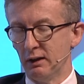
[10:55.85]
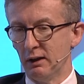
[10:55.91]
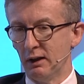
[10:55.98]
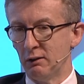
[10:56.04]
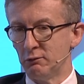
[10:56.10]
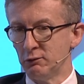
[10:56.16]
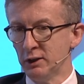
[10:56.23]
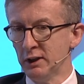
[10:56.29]

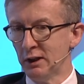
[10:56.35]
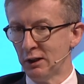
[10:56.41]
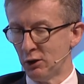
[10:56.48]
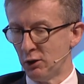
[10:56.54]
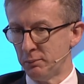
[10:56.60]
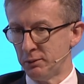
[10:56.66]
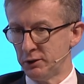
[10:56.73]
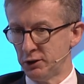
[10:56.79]
real
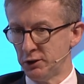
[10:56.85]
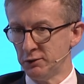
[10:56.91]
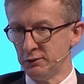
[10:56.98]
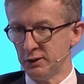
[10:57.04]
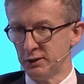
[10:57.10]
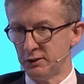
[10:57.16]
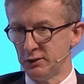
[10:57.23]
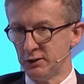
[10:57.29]

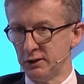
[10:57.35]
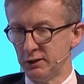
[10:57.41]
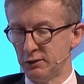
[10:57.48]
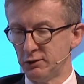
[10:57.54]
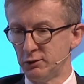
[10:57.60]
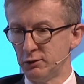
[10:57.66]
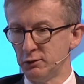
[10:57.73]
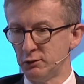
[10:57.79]
opportunity
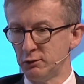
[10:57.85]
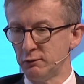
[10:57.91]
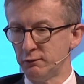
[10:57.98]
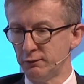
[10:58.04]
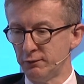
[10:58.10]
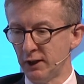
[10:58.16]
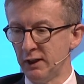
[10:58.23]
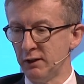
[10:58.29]
to
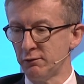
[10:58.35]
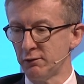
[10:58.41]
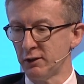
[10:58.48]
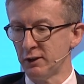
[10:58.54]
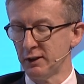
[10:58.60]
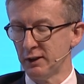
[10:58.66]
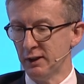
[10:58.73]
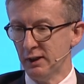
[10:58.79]

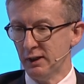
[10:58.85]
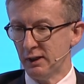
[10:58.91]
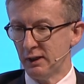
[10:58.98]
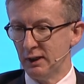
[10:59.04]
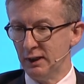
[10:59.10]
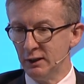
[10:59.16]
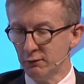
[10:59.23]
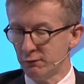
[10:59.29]
favor
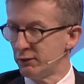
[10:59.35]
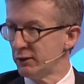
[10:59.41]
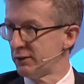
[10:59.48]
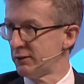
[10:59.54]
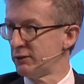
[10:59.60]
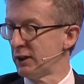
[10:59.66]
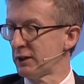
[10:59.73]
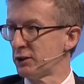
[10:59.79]

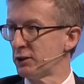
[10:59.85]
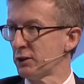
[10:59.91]
infrastructure